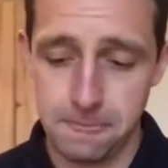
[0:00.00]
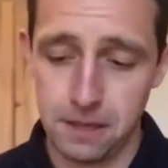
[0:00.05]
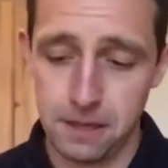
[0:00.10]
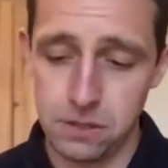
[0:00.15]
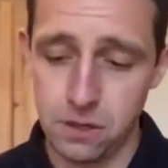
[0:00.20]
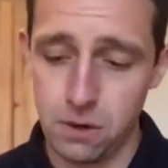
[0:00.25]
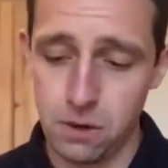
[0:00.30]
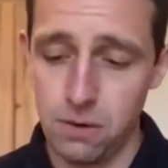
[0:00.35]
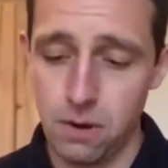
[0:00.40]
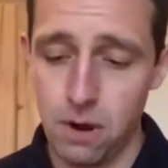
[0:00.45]

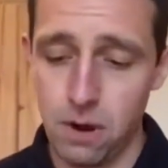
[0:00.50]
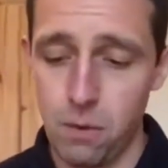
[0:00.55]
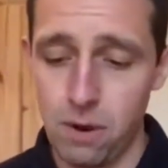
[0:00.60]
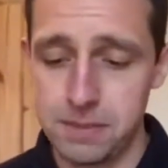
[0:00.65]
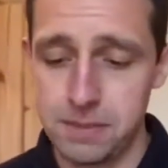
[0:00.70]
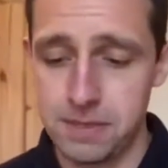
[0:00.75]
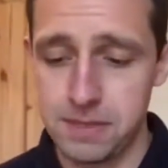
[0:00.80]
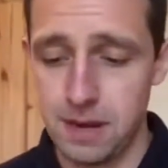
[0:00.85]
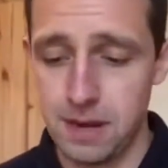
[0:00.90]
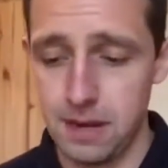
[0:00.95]
So, a
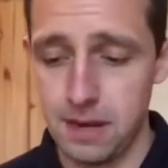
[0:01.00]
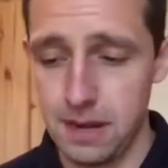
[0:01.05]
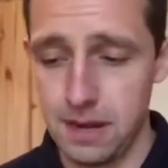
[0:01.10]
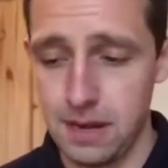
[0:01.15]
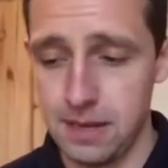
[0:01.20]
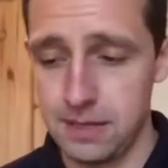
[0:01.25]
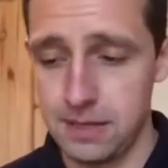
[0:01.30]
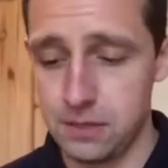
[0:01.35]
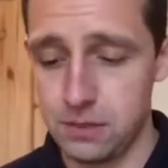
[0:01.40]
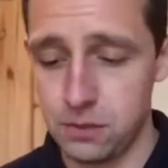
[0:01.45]
website
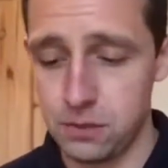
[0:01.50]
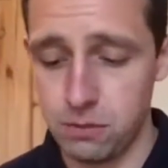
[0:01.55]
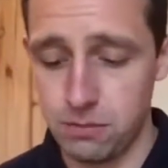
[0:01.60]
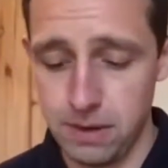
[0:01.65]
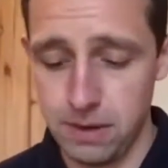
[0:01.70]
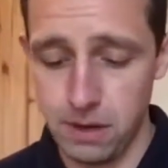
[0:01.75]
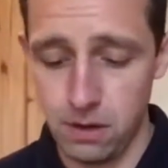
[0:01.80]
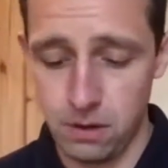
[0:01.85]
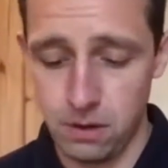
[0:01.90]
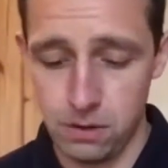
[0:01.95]
is
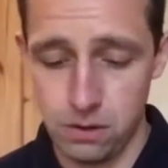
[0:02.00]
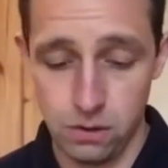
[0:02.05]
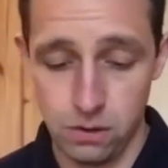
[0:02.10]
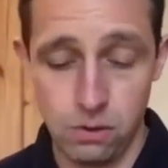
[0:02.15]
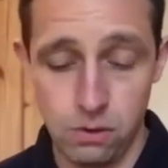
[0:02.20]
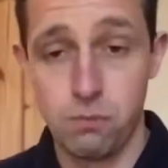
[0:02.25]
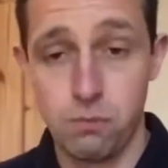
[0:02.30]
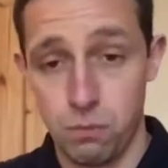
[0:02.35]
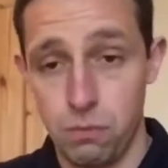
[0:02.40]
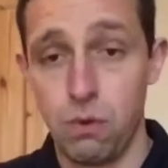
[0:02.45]
somebody
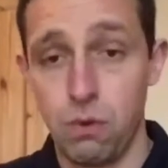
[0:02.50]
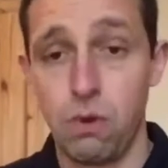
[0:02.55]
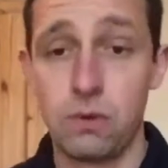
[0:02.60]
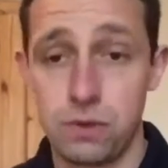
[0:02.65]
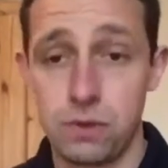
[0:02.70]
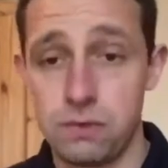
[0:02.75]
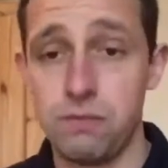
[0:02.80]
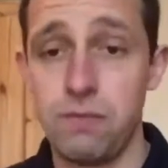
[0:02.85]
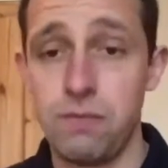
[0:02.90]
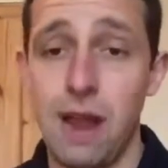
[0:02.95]
on
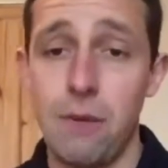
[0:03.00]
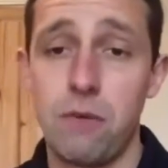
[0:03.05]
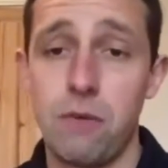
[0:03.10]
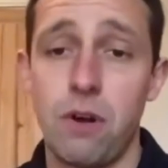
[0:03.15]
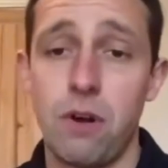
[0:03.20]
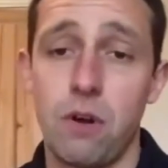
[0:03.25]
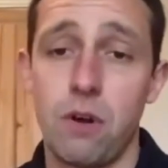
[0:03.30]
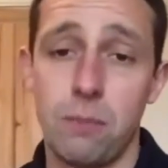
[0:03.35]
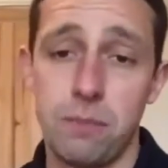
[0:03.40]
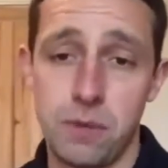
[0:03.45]
us now we're
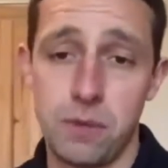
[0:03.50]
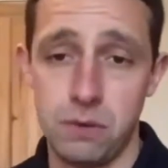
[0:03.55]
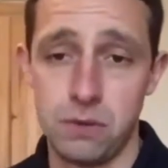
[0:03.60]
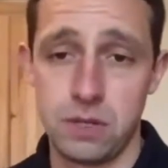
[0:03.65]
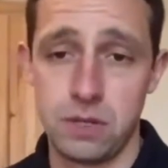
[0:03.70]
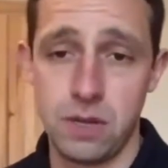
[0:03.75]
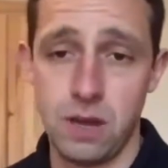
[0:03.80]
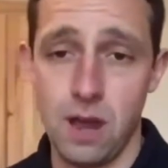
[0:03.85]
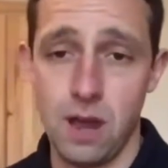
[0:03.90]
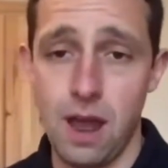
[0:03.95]
on a
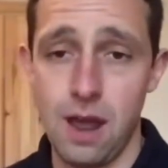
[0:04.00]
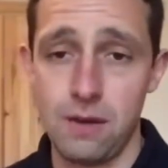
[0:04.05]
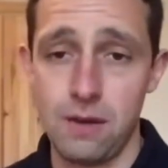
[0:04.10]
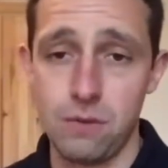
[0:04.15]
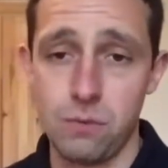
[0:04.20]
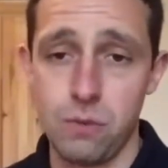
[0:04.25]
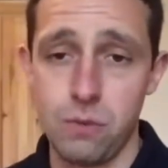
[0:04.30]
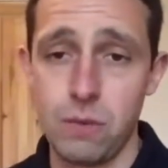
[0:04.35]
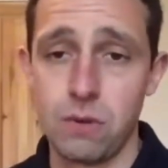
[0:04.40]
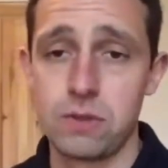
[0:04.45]
computer
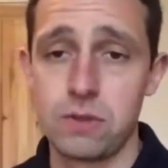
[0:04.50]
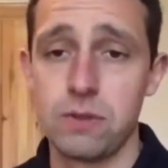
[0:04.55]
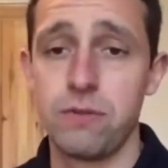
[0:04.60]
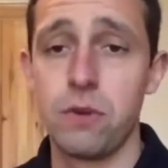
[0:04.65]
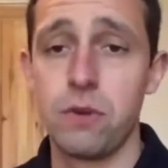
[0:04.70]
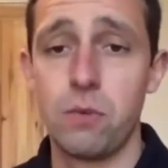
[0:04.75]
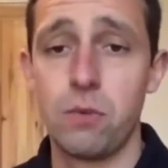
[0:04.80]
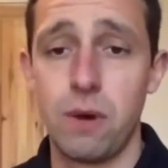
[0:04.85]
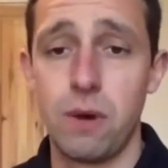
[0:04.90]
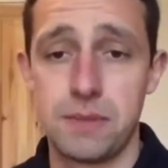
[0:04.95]
and we want to
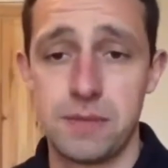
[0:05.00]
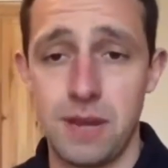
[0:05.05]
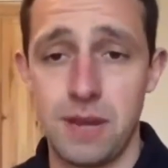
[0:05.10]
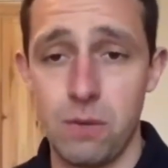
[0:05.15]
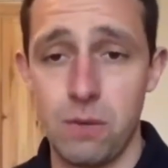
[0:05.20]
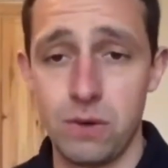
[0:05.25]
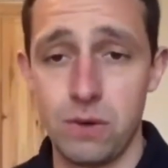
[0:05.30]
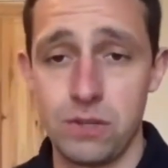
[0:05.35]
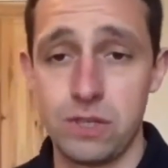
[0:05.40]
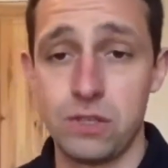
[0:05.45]
view a
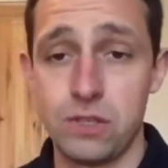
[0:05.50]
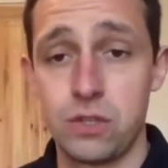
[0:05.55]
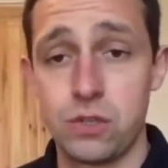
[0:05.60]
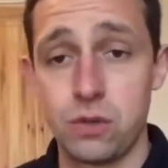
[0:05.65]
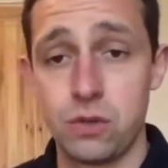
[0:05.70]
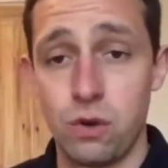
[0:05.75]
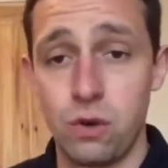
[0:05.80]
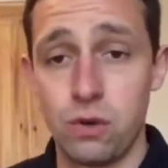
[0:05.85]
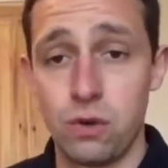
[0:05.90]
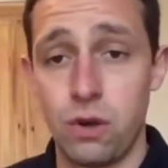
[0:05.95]
website which is
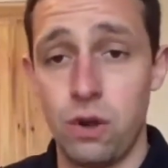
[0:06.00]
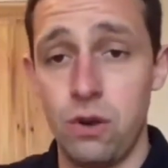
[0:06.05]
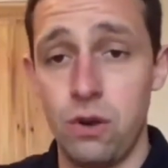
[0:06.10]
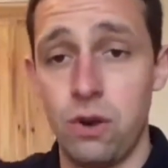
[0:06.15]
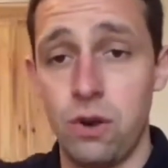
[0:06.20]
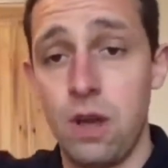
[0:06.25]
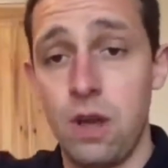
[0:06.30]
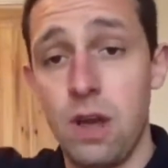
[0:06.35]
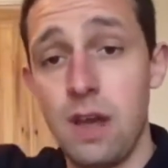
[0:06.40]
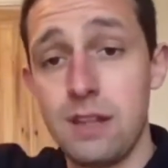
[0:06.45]
stored
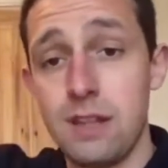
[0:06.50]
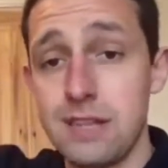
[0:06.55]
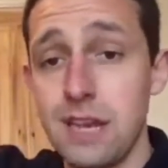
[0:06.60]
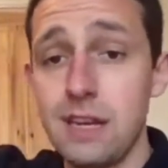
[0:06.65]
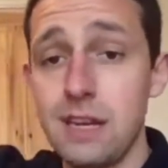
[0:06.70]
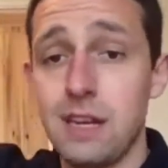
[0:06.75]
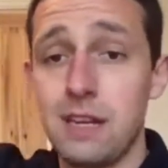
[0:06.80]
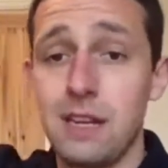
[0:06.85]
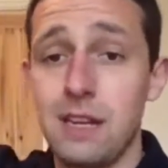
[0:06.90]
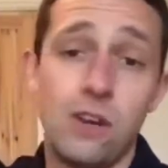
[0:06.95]
on
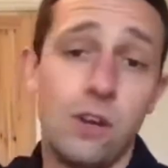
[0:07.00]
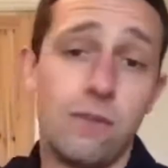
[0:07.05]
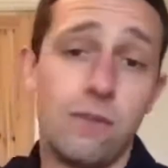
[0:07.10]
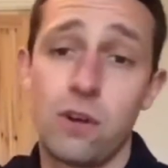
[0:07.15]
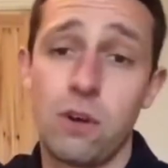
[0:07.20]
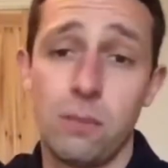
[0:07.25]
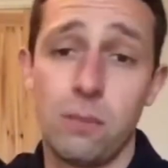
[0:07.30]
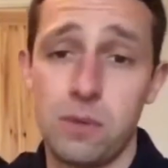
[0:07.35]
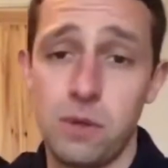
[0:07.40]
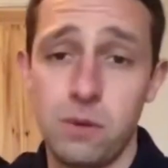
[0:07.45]
technically
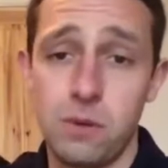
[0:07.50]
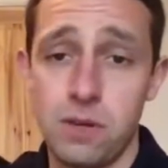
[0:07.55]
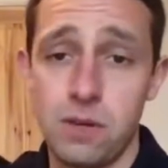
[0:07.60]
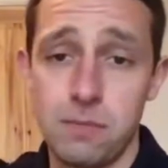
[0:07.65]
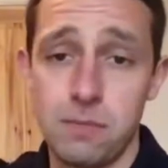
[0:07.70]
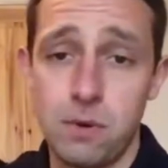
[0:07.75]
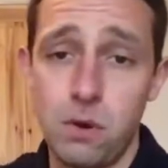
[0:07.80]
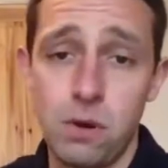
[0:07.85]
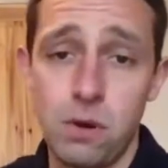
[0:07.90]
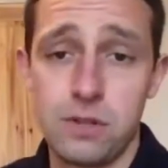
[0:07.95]
another
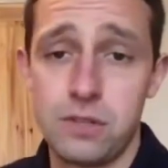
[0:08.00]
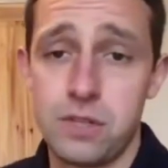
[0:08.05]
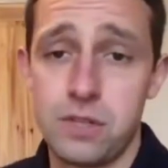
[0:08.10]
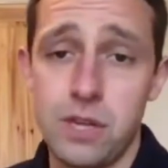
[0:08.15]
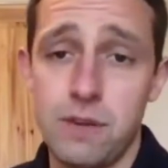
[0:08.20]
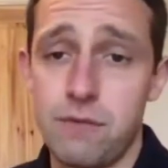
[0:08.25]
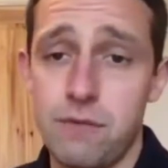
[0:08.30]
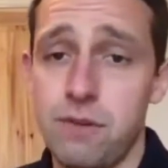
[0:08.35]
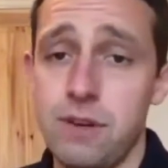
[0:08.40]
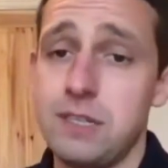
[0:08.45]
computer. All a yeah.
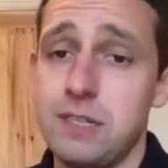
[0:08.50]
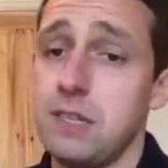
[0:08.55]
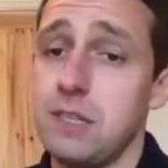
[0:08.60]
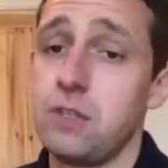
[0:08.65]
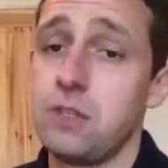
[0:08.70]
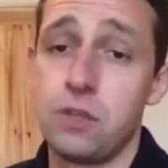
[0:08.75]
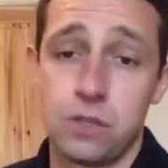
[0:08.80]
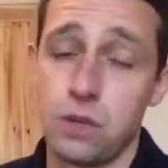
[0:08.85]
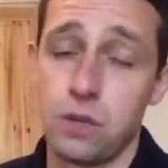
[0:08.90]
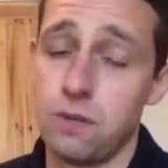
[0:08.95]
server is
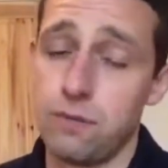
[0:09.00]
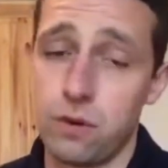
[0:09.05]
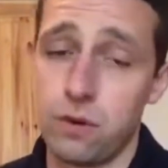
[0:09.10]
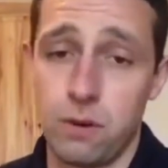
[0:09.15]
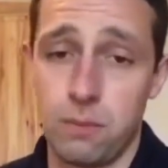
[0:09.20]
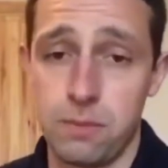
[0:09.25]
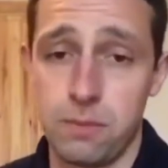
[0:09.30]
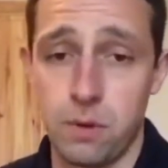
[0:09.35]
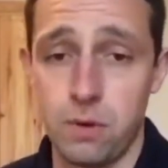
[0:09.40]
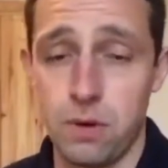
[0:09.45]
is just another
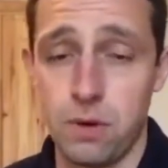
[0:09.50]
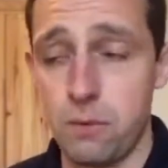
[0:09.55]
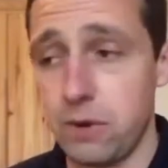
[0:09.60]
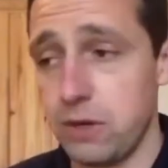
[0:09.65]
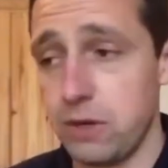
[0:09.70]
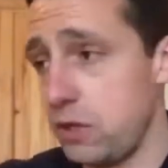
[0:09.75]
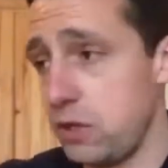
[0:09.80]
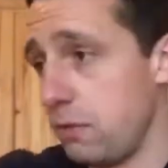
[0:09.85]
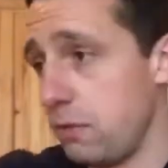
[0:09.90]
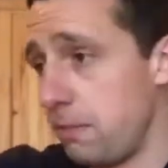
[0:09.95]
computer
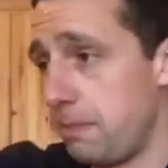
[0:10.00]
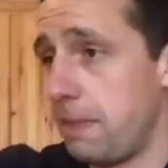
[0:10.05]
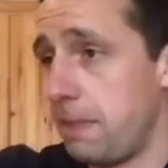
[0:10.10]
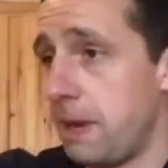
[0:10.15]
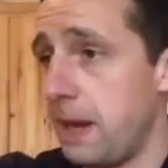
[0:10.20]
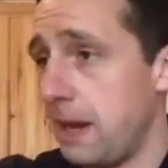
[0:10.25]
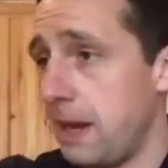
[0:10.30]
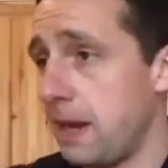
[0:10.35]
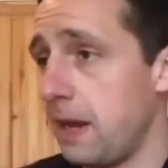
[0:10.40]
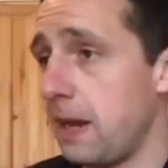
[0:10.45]
which you
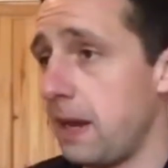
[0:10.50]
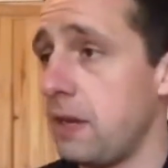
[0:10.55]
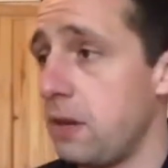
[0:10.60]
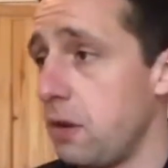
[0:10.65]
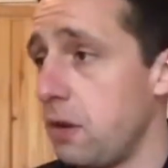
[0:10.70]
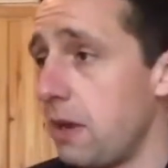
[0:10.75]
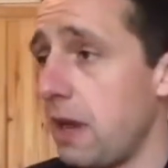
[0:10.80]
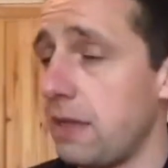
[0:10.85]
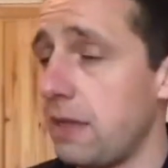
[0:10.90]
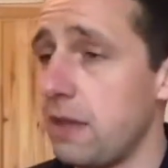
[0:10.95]
ping and
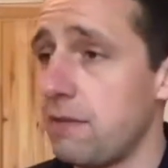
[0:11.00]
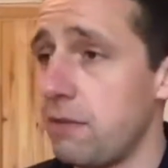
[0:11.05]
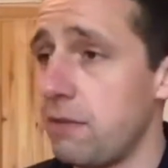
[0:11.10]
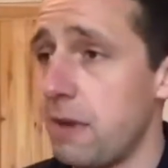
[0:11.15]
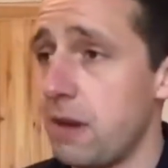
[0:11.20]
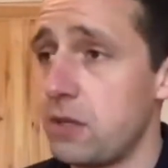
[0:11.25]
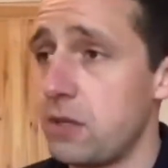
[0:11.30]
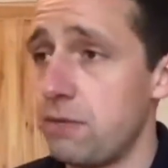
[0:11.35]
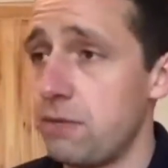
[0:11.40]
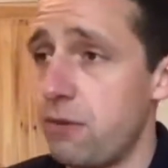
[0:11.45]
you get the
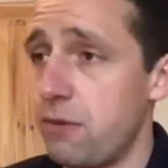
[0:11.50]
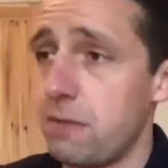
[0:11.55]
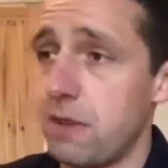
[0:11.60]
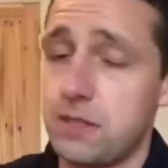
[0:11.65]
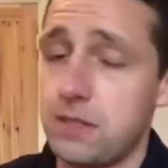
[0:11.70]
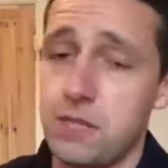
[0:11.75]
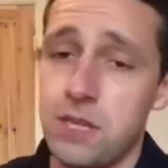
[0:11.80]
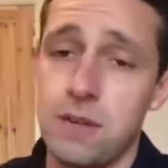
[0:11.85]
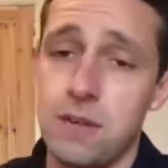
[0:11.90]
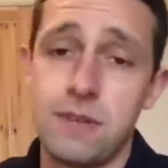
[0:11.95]
information from
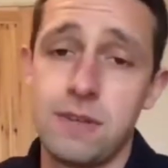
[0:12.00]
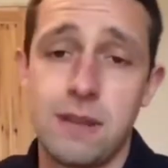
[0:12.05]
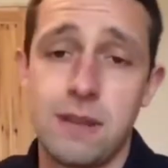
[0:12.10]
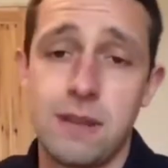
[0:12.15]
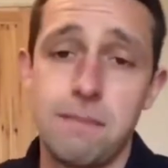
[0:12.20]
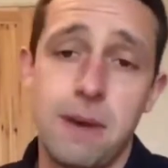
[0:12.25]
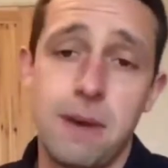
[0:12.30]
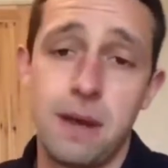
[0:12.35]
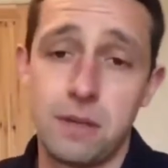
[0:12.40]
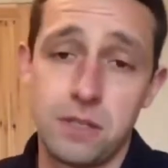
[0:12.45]
that server
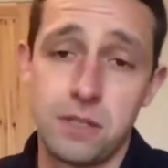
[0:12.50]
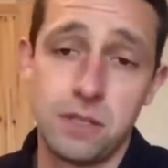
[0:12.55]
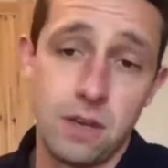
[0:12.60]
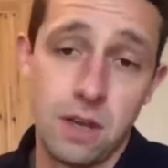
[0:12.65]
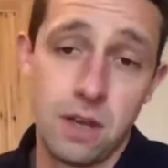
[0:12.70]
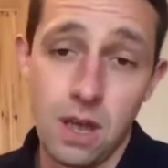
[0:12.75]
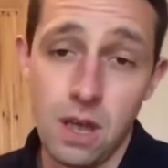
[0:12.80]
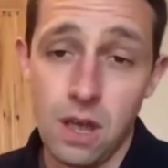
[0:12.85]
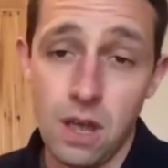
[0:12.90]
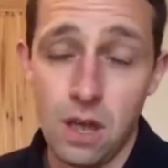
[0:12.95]
sent back to you.